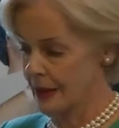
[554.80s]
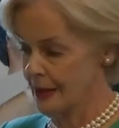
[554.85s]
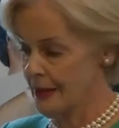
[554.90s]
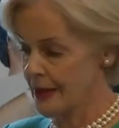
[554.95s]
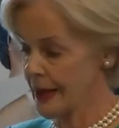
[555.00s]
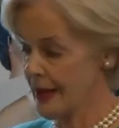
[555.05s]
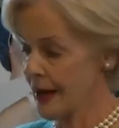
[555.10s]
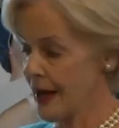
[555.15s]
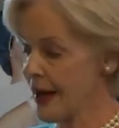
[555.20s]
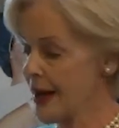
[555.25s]

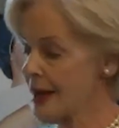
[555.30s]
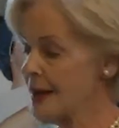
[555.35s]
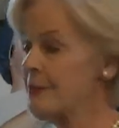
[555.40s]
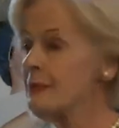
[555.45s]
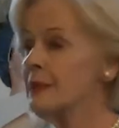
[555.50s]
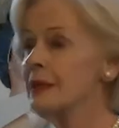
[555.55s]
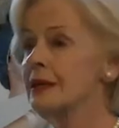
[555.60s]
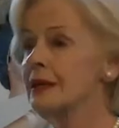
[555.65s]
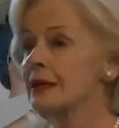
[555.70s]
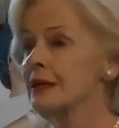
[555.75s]
The
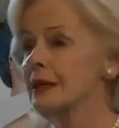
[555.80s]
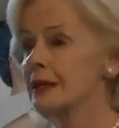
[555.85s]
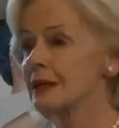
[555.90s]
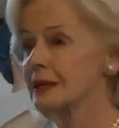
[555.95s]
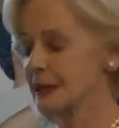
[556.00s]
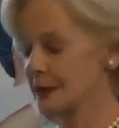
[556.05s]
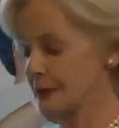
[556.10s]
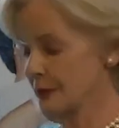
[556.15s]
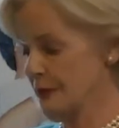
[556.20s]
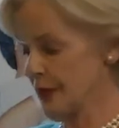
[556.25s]
aim,
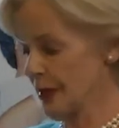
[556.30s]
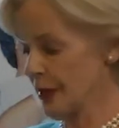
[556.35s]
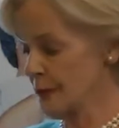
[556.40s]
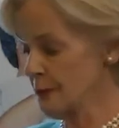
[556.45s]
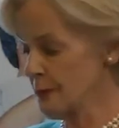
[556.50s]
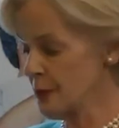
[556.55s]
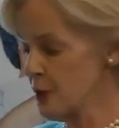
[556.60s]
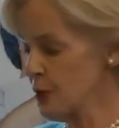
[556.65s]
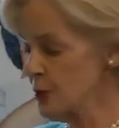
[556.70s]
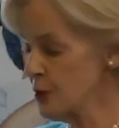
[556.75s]
to
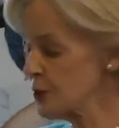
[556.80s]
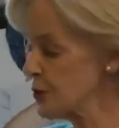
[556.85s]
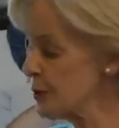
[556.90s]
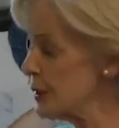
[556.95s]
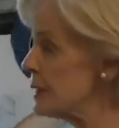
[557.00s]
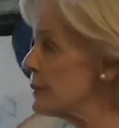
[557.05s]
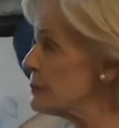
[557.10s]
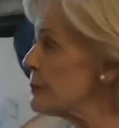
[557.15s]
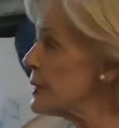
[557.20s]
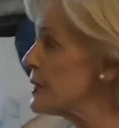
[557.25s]
develop new
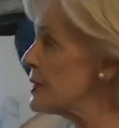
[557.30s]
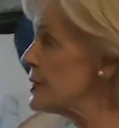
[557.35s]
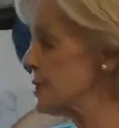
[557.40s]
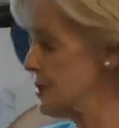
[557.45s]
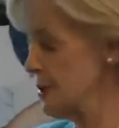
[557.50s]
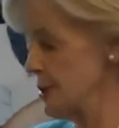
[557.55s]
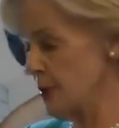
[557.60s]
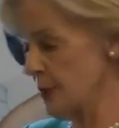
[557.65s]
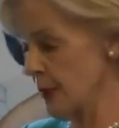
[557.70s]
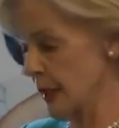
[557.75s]

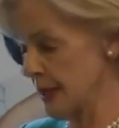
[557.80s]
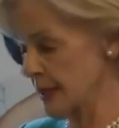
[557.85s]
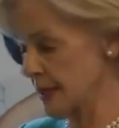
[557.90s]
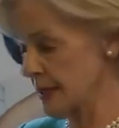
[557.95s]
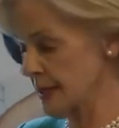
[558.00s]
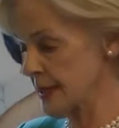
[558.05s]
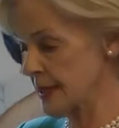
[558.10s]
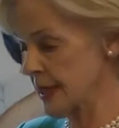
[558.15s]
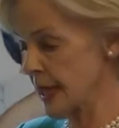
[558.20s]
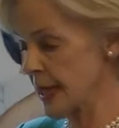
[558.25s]
treatments, new
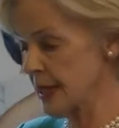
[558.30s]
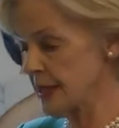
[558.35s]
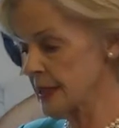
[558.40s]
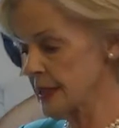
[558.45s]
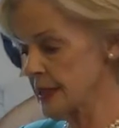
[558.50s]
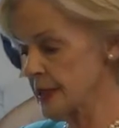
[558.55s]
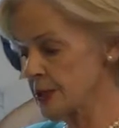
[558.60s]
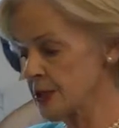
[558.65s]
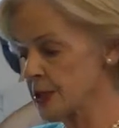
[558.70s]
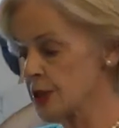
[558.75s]

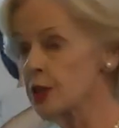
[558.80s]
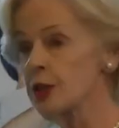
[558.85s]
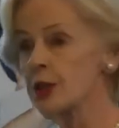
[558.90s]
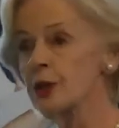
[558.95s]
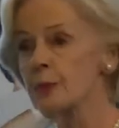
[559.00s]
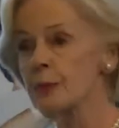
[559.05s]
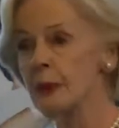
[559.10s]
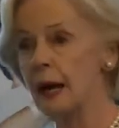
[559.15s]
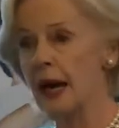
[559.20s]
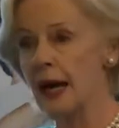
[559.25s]
understandings and
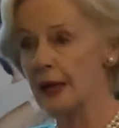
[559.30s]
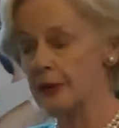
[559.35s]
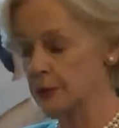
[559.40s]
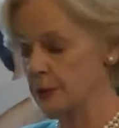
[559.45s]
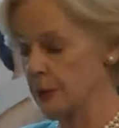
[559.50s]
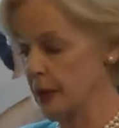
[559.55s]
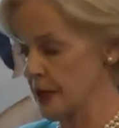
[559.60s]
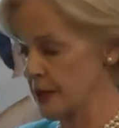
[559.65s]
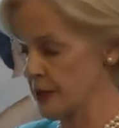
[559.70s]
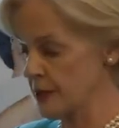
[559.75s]
new
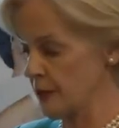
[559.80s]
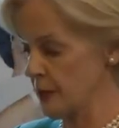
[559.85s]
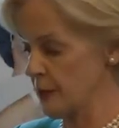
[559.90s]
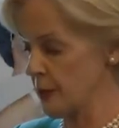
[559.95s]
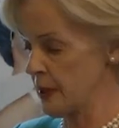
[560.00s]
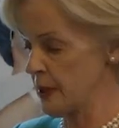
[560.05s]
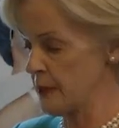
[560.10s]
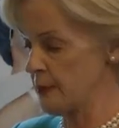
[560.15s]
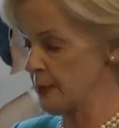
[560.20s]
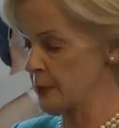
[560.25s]
pathways for
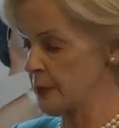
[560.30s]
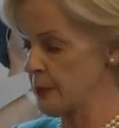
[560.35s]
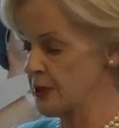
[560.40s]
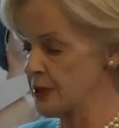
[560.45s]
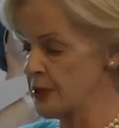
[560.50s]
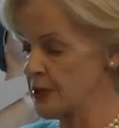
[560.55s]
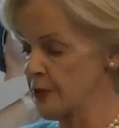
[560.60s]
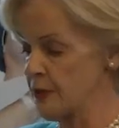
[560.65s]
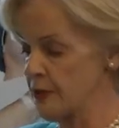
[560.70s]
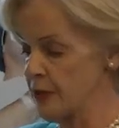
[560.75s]
people
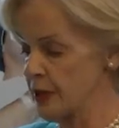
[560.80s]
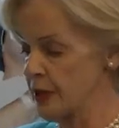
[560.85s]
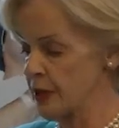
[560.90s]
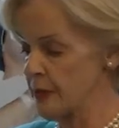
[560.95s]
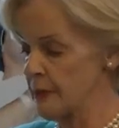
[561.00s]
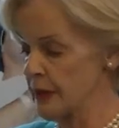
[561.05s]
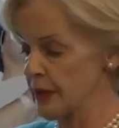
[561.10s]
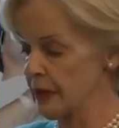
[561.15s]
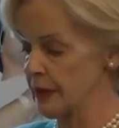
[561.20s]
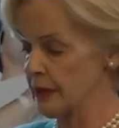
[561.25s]
with
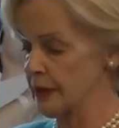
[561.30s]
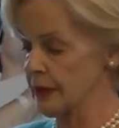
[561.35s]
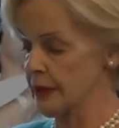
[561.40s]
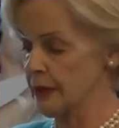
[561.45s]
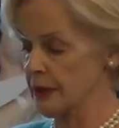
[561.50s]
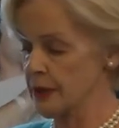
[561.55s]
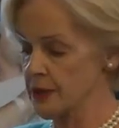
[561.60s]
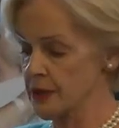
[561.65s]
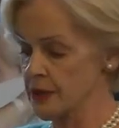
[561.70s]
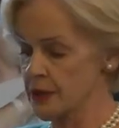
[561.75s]
severe mental
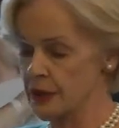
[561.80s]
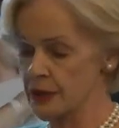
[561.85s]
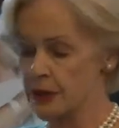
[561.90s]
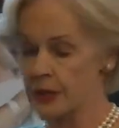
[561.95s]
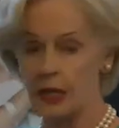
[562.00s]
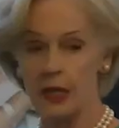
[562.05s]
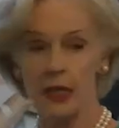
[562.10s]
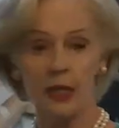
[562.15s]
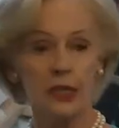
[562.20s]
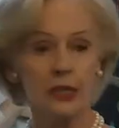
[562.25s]

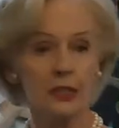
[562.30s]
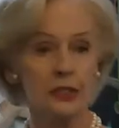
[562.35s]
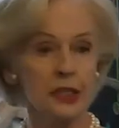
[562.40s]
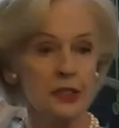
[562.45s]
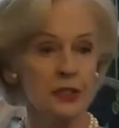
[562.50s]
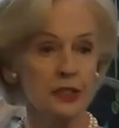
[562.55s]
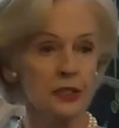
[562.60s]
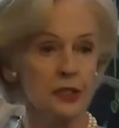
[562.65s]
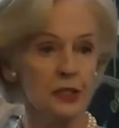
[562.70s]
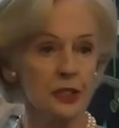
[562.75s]
illnesses
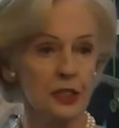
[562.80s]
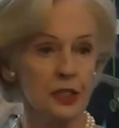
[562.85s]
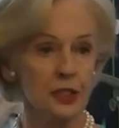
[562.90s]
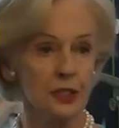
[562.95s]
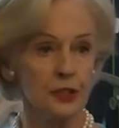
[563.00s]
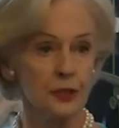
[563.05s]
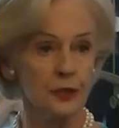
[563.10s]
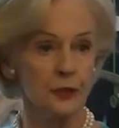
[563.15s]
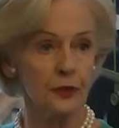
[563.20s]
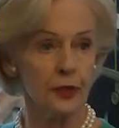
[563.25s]
such as
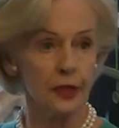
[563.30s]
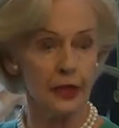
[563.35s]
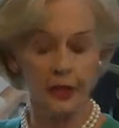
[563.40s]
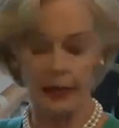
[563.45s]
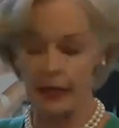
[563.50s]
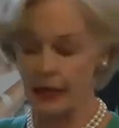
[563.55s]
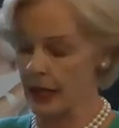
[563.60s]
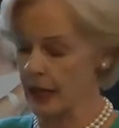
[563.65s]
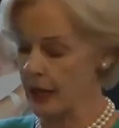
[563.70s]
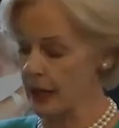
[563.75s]

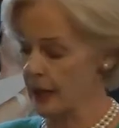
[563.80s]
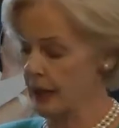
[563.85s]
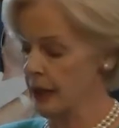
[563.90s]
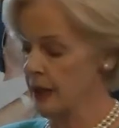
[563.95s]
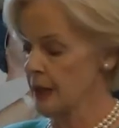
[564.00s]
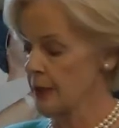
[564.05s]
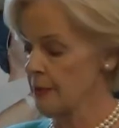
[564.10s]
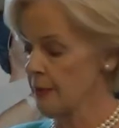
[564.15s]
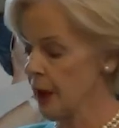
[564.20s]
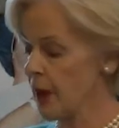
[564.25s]
schizophrenia,
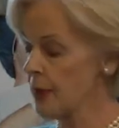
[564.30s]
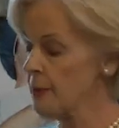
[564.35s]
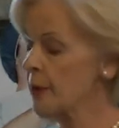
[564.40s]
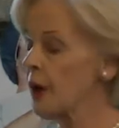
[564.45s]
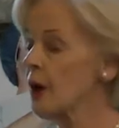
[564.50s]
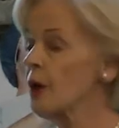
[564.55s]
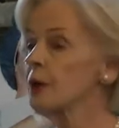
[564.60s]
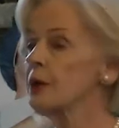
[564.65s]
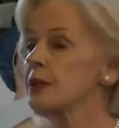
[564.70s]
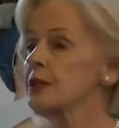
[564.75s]

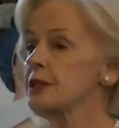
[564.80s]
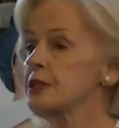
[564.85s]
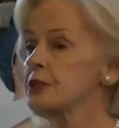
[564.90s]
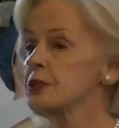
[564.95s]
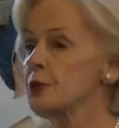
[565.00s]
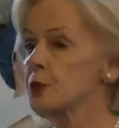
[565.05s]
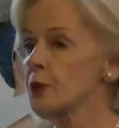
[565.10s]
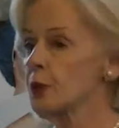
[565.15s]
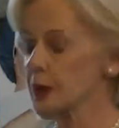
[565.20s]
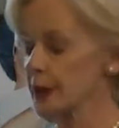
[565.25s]
bipolar
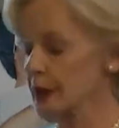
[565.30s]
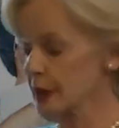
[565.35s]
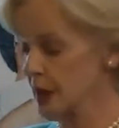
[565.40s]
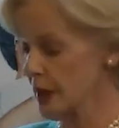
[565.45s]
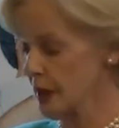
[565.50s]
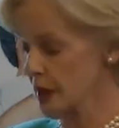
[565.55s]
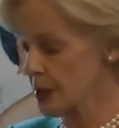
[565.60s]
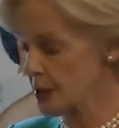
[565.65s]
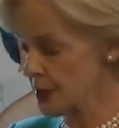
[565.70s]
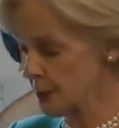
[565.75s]

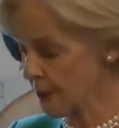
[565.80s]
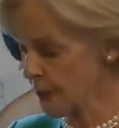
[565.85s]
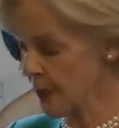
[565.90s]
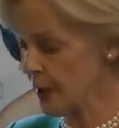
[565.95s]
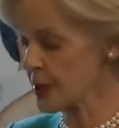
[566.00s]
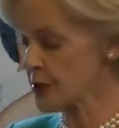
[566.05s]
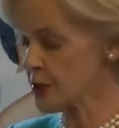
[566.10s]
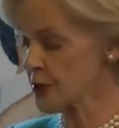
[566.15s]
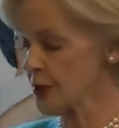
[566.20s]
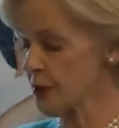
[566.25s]
disorder,
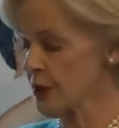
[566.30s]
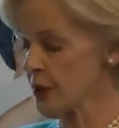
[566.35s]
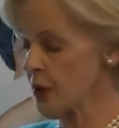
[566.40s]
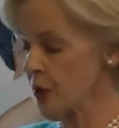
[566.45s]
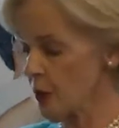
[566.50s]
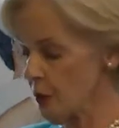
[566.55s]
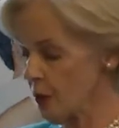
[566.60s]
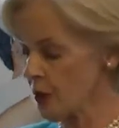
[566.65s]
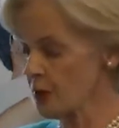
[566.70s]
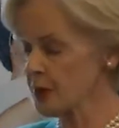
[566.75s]

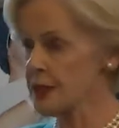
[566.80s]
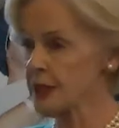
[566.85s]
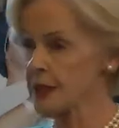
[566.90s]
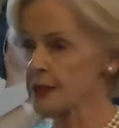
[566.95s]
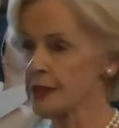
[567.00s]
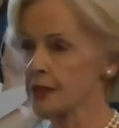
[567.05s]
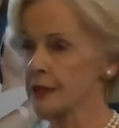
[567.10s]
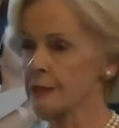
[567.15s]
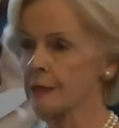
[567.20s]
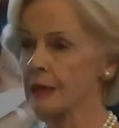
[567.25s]
depression,
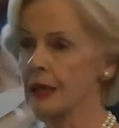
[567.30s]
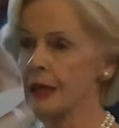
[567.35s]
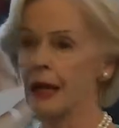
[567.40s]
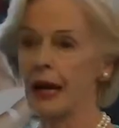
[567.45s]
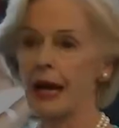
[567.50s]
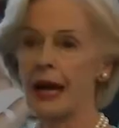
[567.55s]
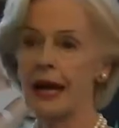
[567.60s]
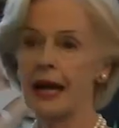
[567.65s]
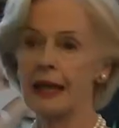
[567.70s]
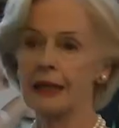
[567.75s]
autism
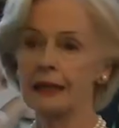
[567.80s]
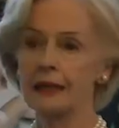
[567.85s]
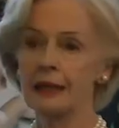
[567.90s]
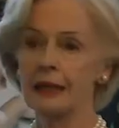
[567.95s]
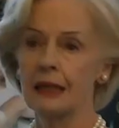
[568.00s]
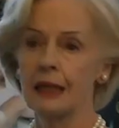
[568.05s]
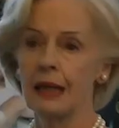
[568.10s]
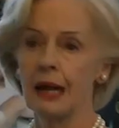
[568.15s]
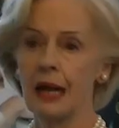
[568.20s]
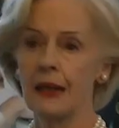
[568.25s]

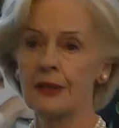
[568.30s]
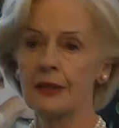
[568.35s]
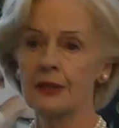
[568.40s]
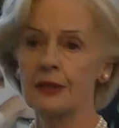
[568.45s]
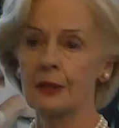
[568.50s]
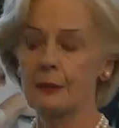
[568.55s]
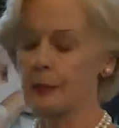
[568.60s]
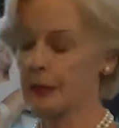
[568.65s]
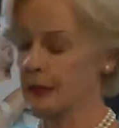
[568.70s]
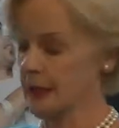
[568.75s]
and other
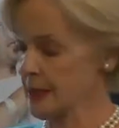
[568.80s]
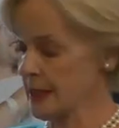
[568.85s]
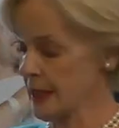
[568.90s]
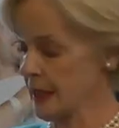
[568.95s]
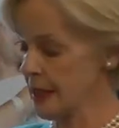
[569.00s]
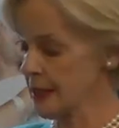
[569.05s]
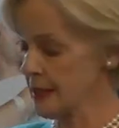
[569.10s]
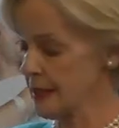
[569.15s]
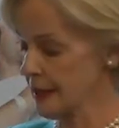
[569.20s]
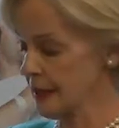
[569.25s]

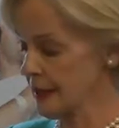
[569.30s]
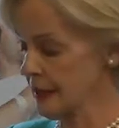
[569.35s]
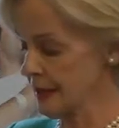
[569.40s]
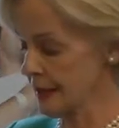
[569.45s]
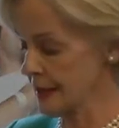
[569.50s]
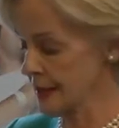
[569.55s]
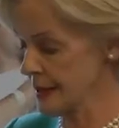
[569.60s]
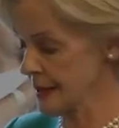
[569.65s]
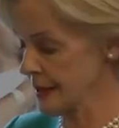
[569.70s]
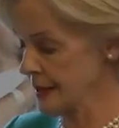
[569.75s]
debilitating
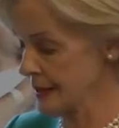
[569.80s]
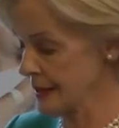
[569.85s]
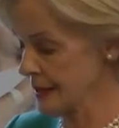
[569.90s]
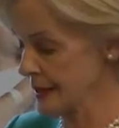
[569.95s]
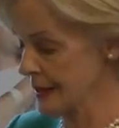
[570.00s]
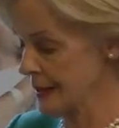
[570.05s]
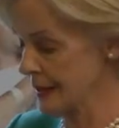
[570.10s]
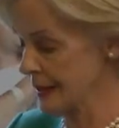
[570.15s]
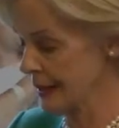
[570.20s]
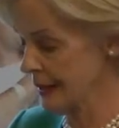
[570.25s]

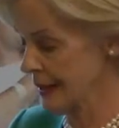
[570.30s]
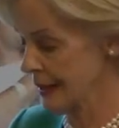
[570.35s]
illnesses.